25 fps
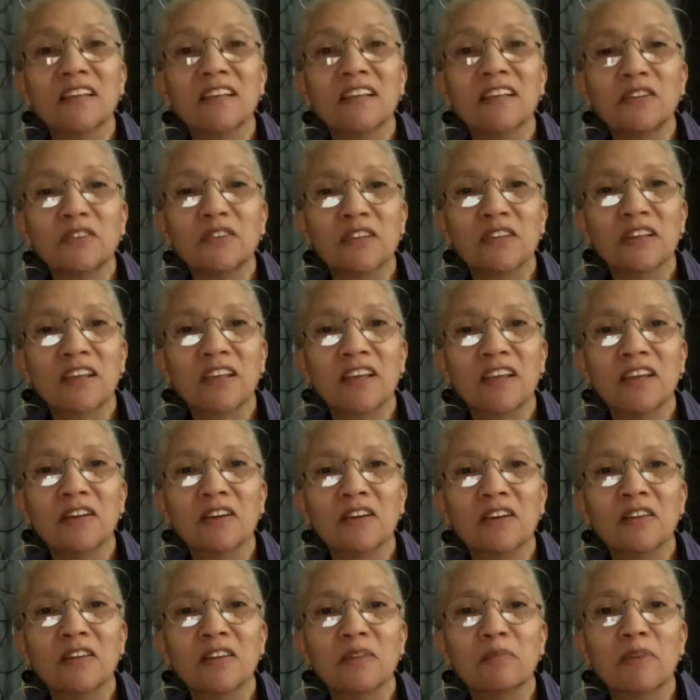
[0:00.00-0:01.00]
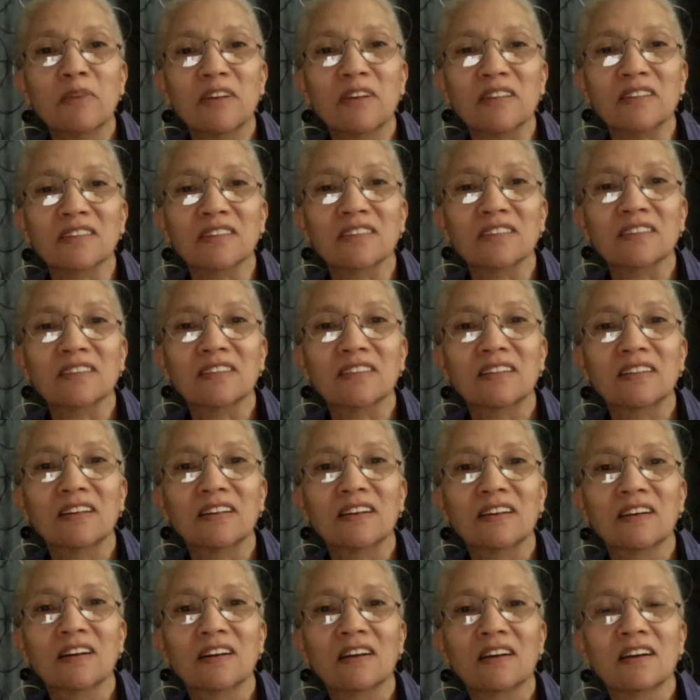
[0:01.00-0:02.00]
to the kid on the bus?
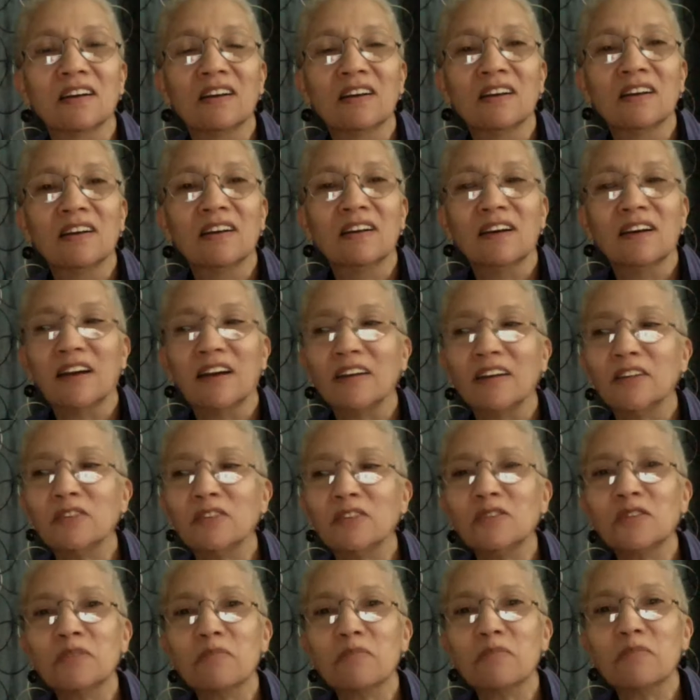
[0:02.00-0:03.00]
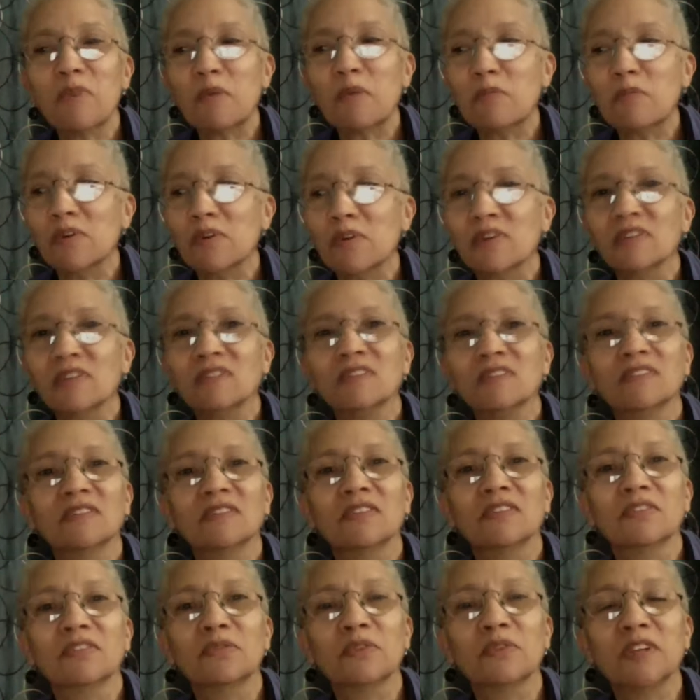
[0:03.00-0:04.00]
I don't remember
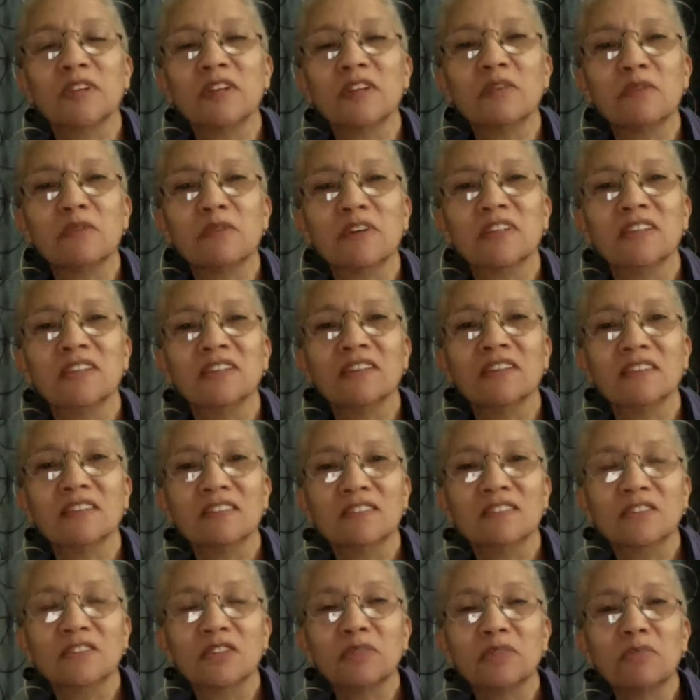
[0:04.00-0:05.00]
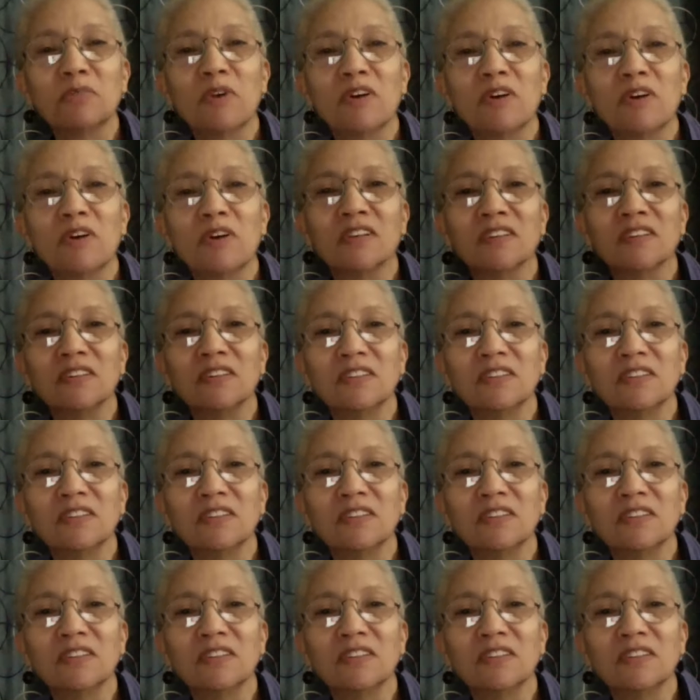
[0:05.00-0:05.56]
reading what he responded.